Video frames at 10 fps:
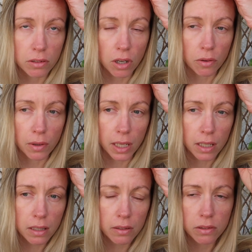
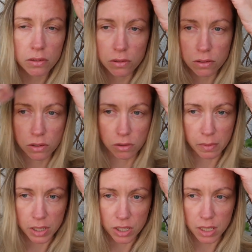going to
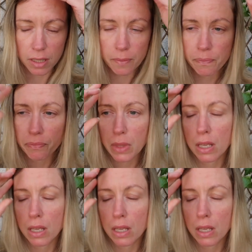the machine.